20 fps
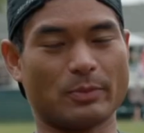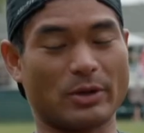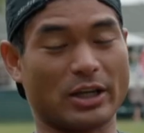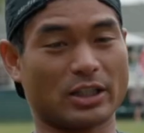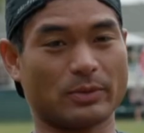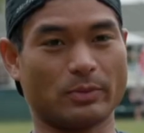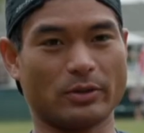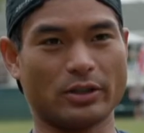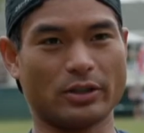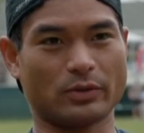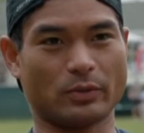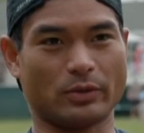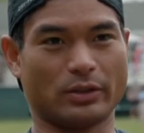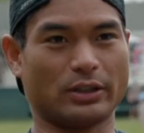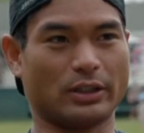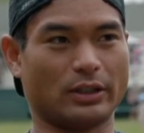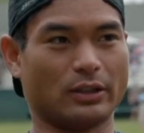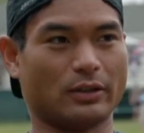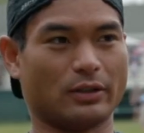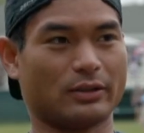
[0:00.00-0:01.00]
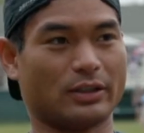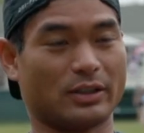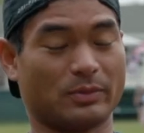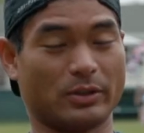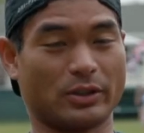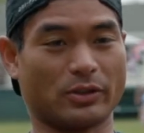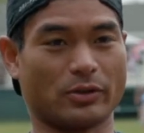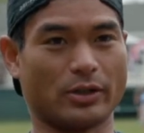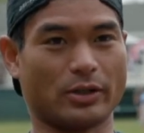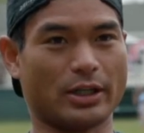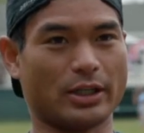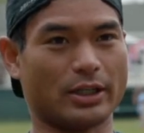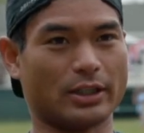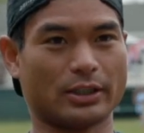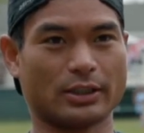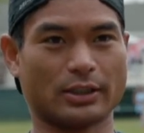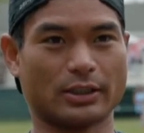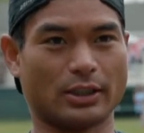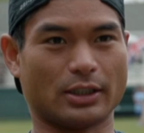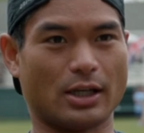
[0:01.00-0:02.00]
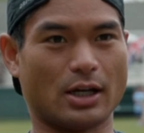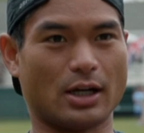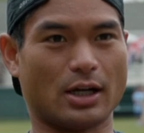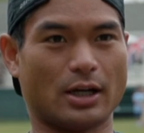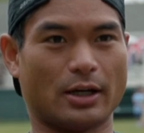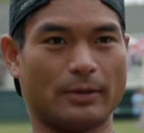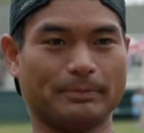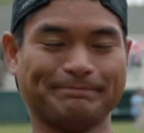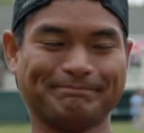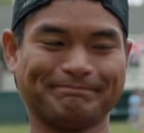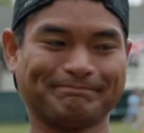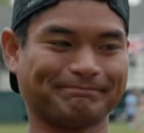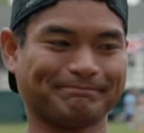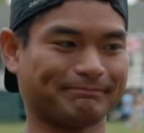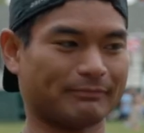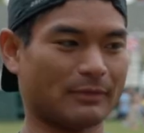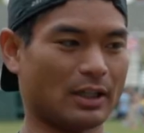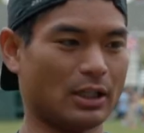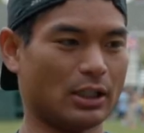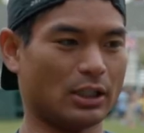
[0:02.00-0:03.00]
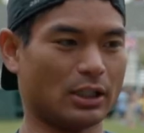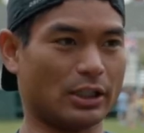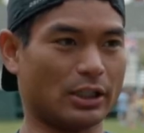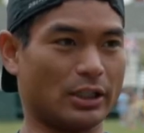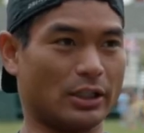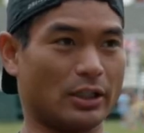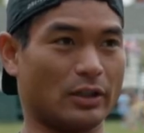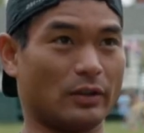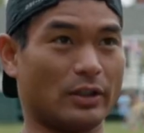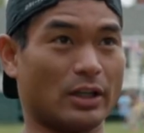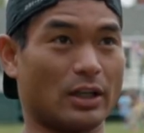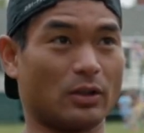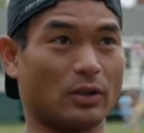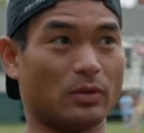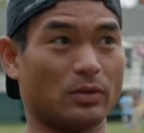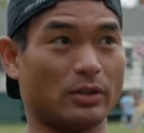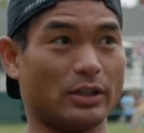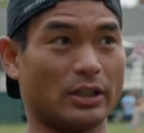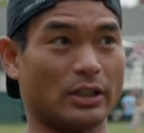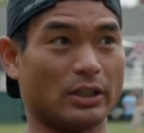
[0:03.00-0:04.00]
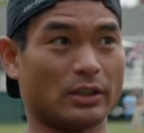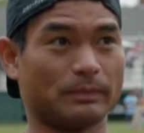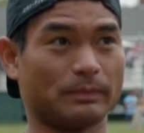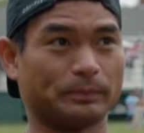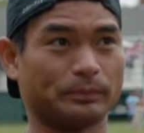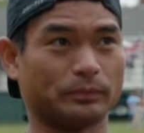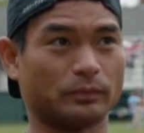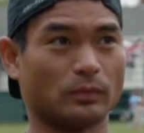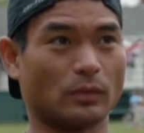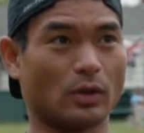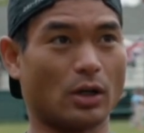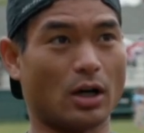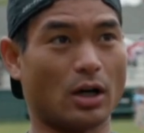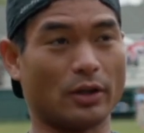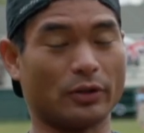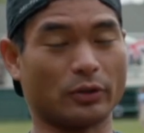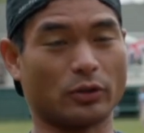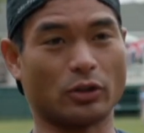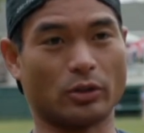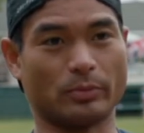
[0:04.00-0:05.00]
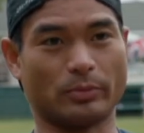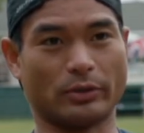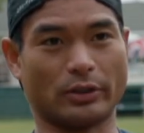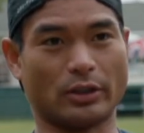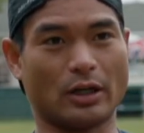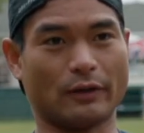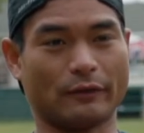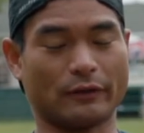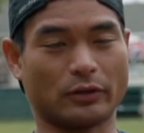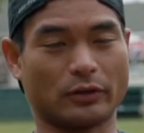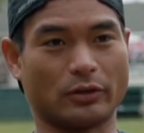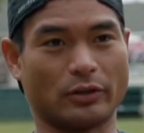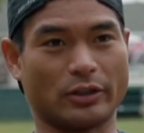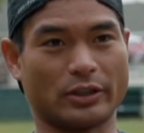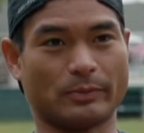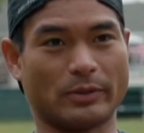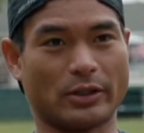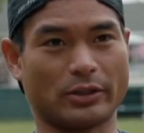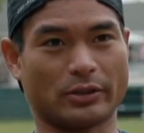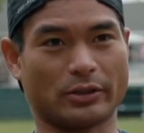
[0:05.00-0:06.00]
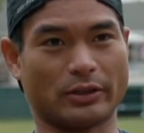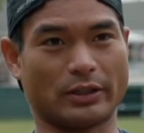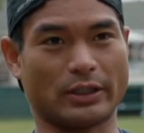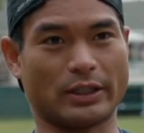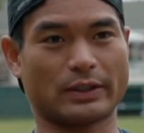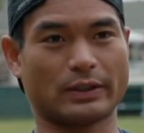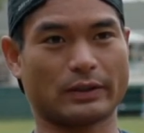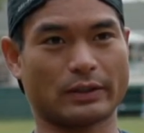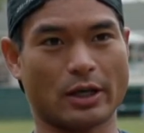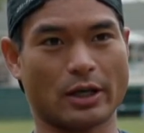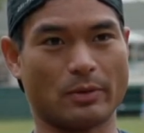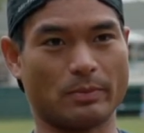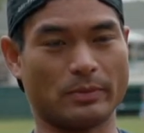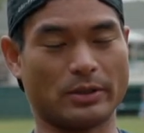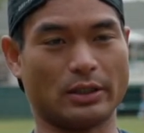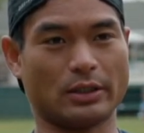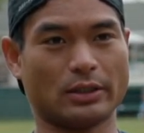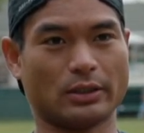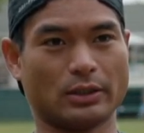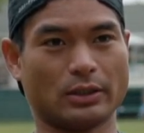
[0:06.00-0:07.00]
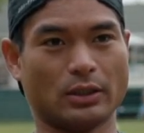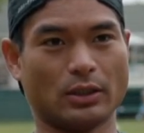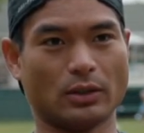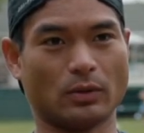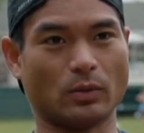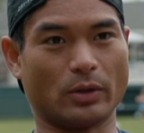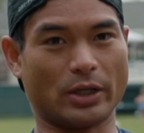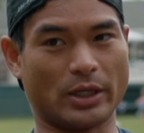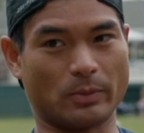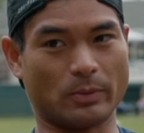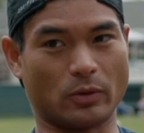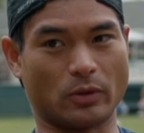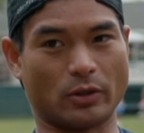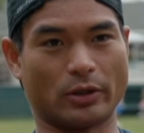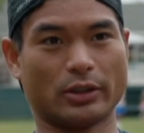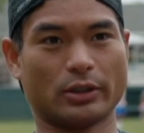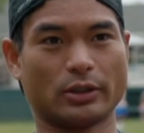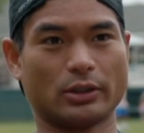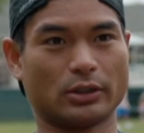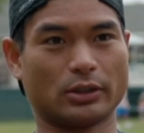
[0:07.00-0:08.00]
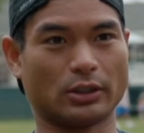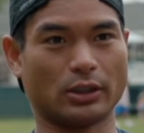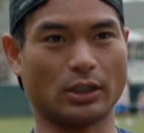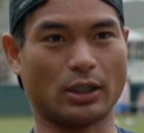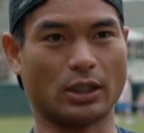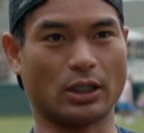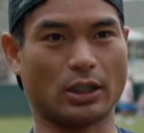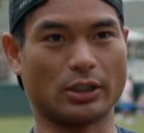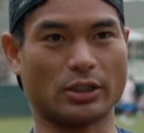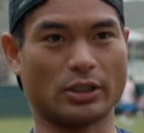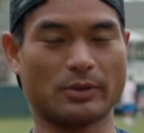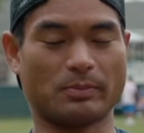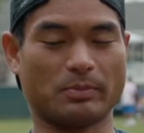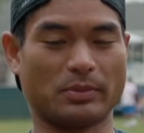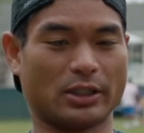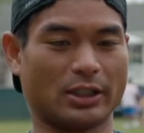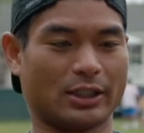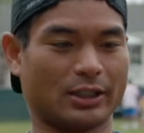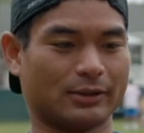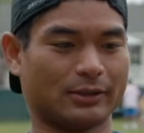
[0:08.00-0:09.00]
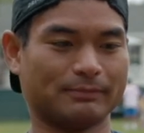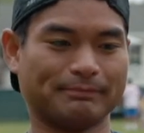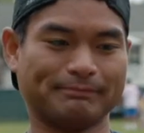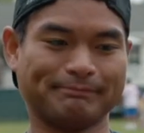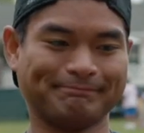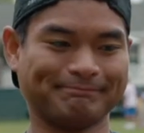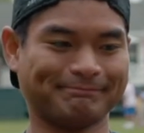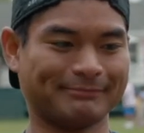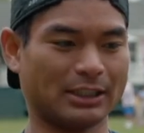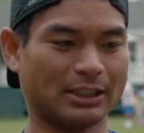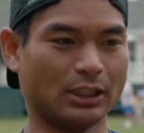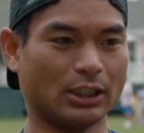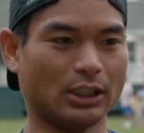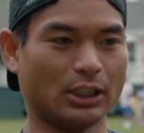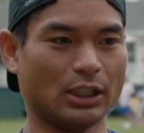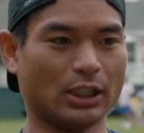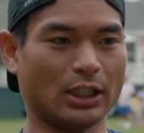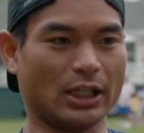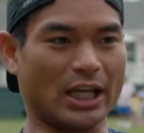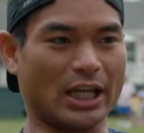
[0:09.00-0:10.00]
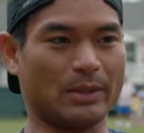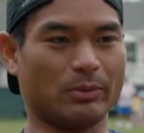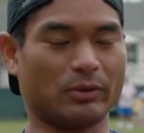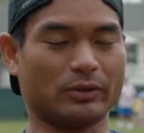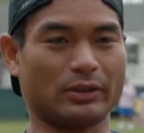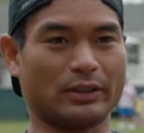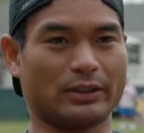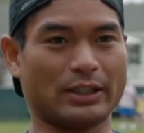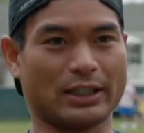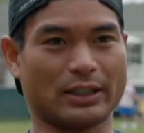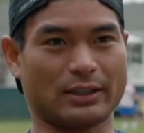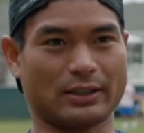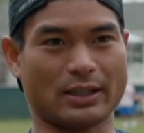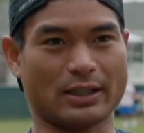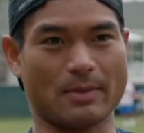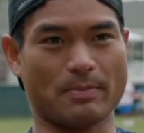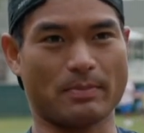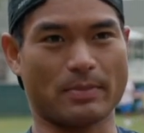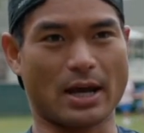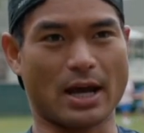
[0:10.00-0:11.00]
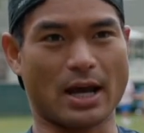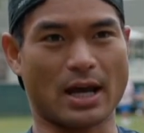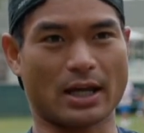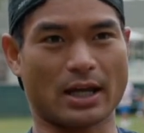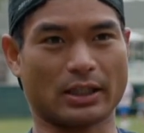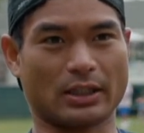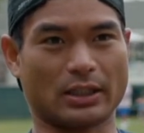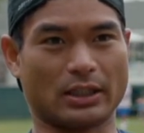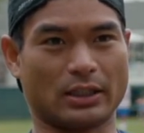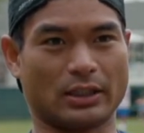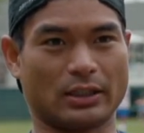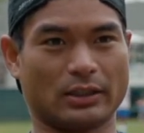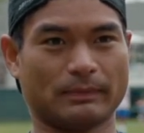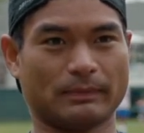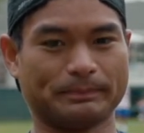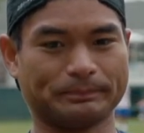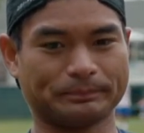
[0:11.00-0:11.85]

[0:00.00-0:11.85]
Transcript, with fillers: my experience with Telos has been great. Um, you know, not only on the court but off the court especially, that's helped me way more. Uh, just being able to take a step back and